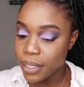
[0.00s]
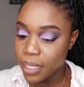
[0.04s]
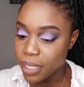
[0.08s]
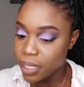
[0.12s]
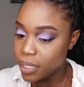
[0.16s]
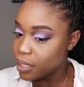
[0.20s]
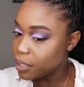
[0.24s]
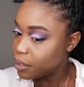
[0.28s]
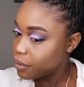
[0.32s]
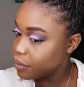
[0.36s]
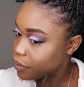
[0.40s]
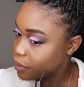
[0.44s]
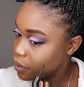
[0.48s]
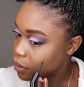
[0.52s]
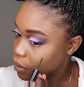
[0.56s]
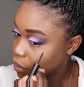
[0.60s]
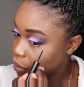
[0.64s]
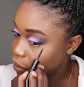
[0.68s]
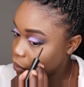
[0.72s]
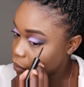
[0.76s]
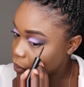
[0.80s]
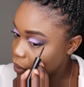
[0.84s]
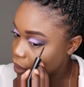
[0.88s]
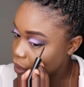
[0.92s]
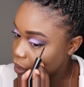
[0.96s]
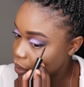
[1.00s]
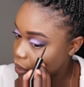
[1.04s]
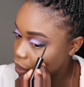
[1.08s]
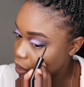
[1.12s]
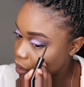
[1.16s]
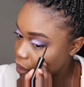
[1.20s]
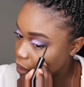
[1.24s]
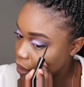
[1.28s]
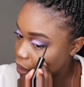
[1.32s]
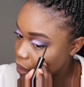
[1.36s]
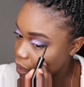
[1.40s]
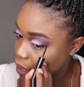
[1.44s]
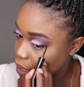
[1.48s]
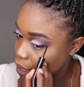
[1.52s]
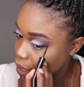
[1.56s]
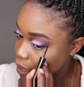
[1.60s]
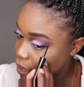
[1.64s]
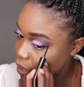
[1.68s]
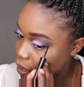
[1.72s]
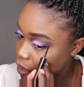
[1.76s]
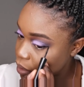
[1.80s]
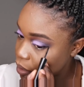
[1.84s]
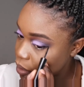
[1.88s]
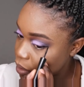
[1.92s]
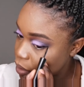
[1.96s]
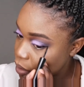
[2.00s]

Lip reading: they're different already. Yay.